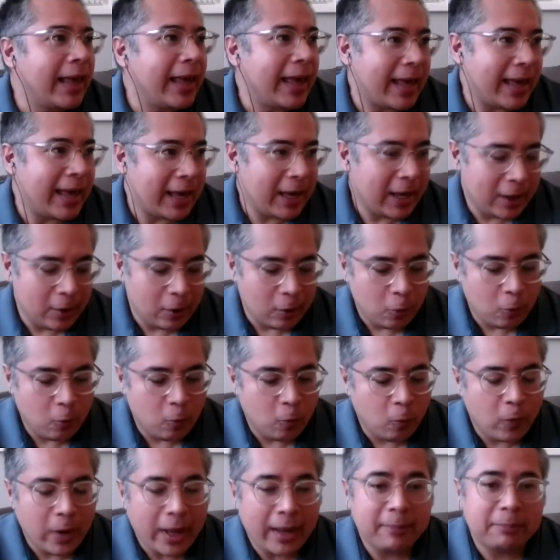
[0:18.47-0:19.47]
a
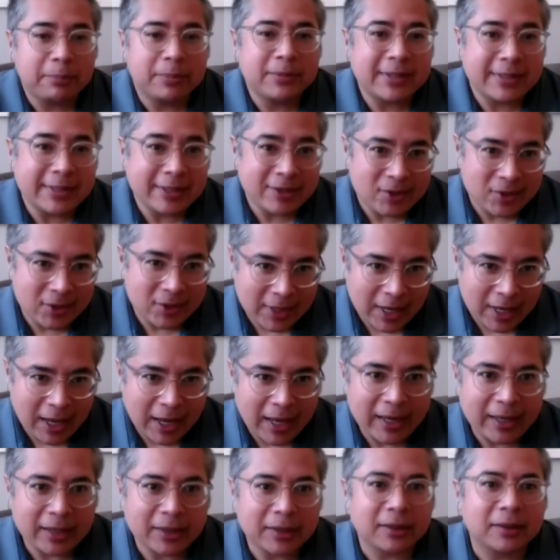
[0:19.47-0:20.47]
web
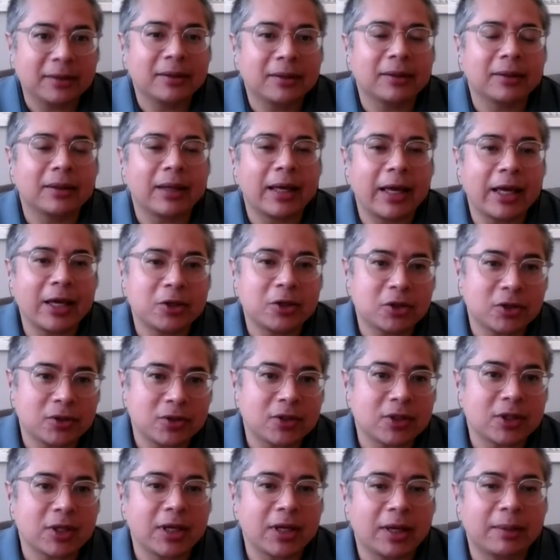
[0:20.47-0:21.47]
design
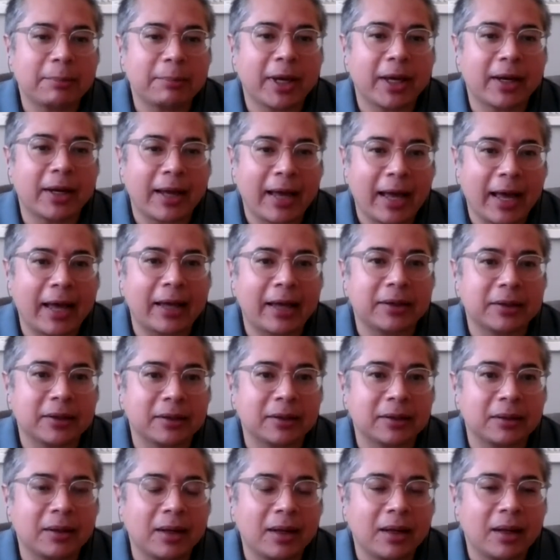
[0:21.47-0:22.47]
agency in Manhattan,